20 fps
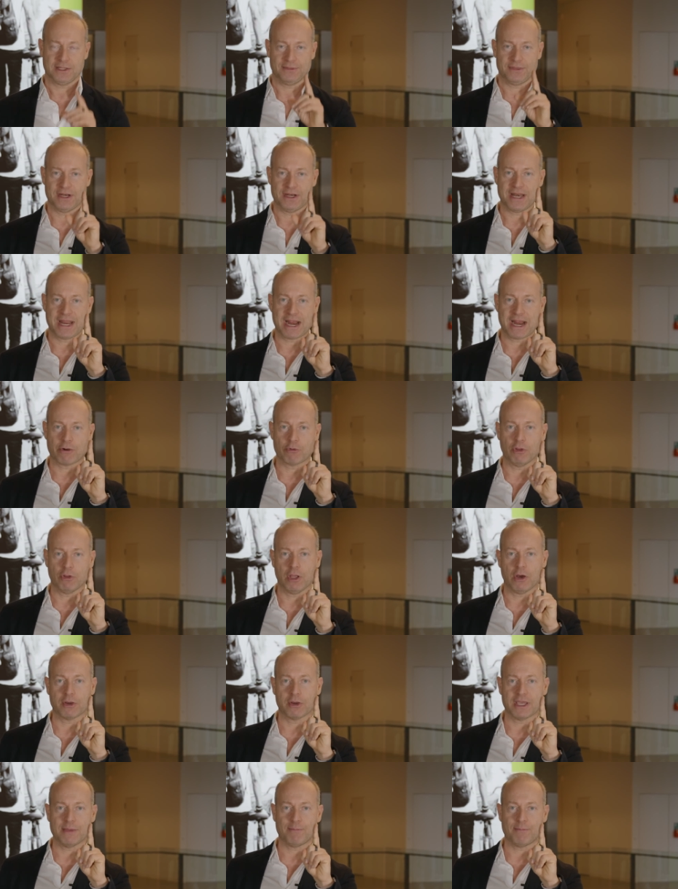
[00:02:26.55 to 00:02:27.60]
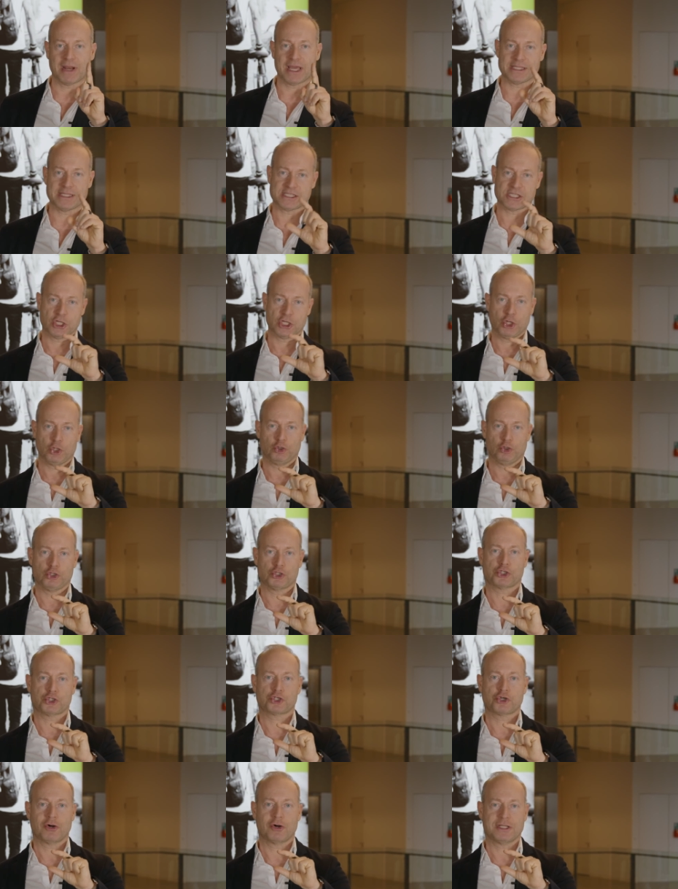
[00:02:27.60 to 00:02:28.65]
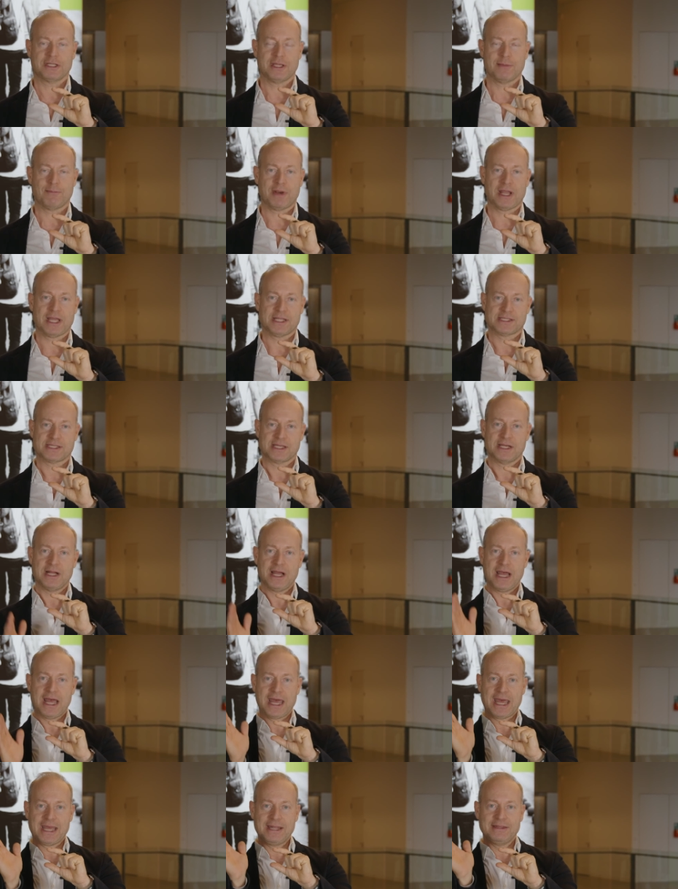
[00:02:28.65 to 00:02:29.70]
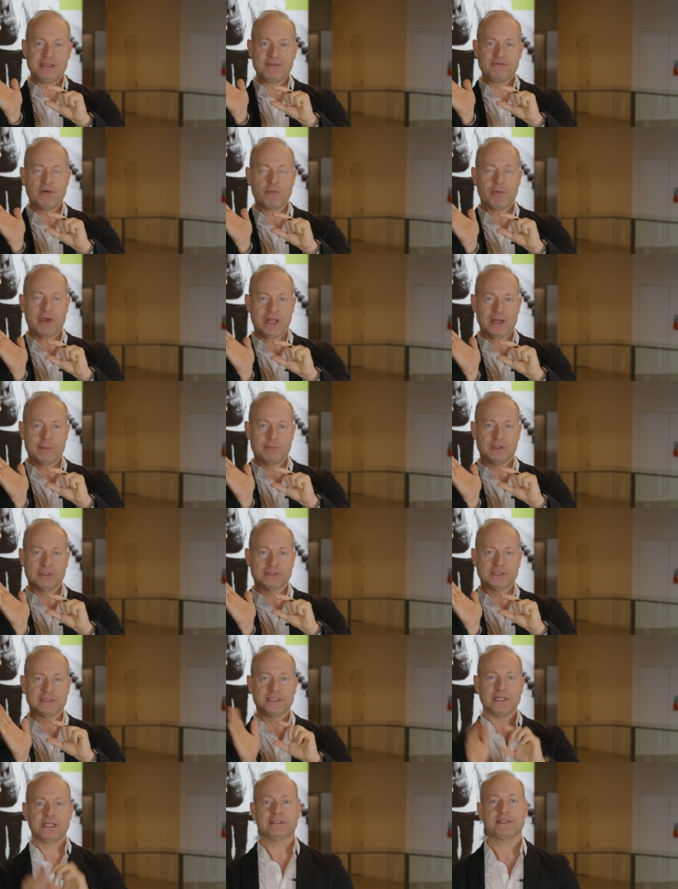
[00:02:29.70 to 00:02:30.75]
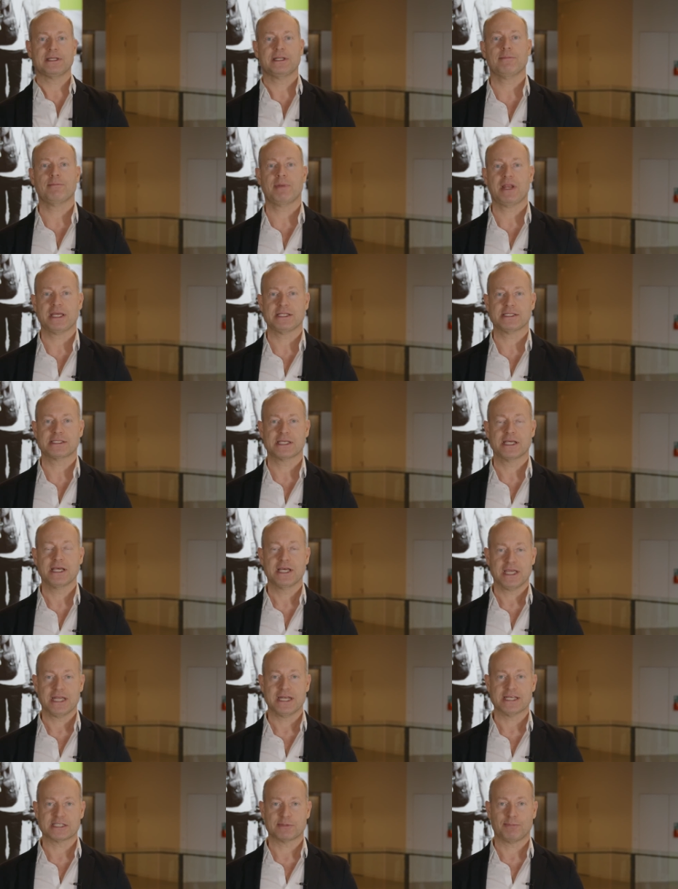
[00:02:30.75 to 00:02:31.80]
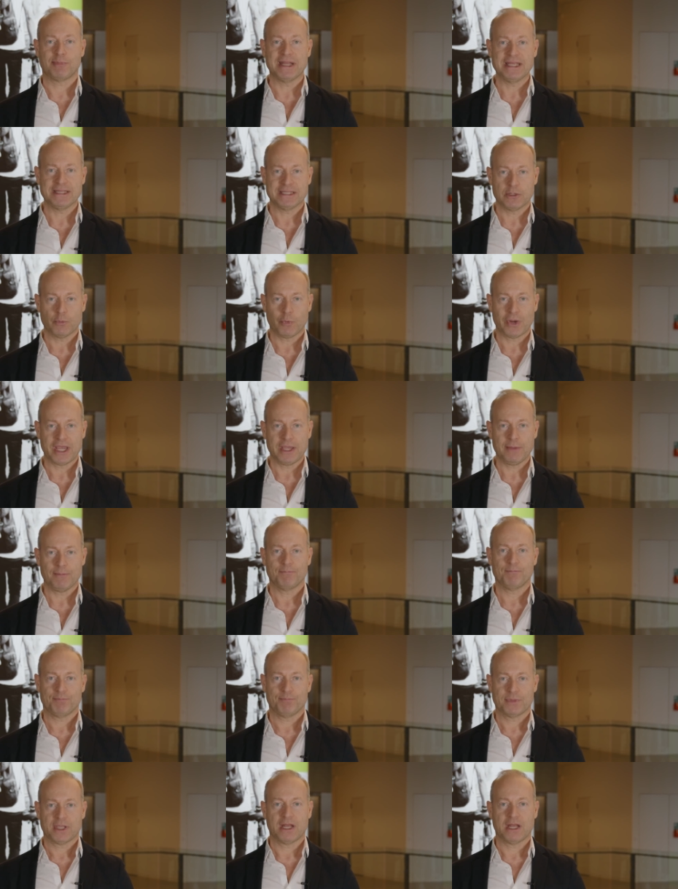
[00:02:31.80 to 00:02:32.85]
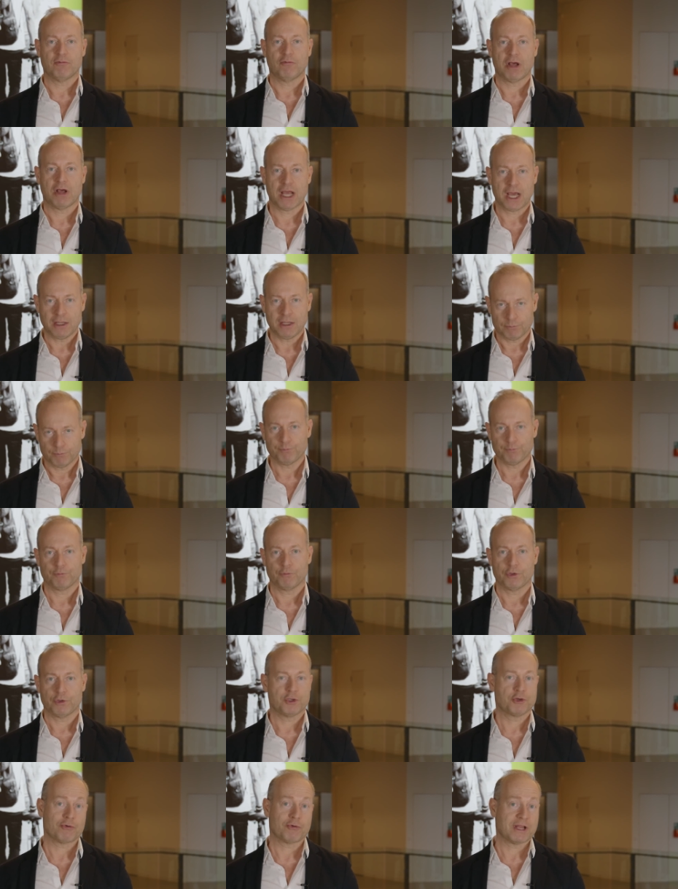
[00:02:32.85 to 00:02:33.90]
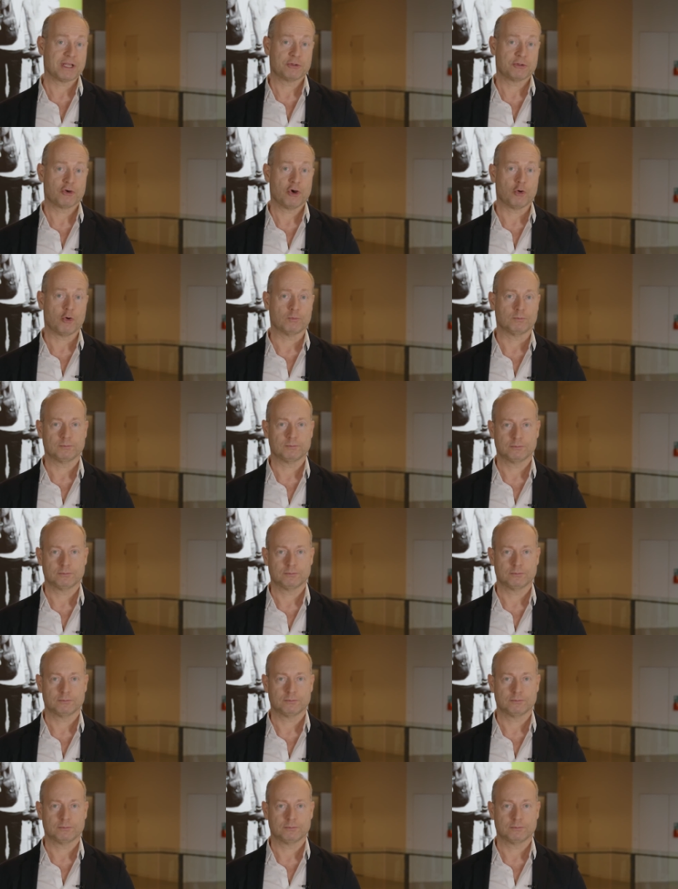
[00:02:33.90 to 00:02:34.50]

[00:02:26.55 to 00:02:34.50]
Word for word: the narrow long implants, the short implants, and if available, the tilted implants in a splinted way, and voila, you're ready to go.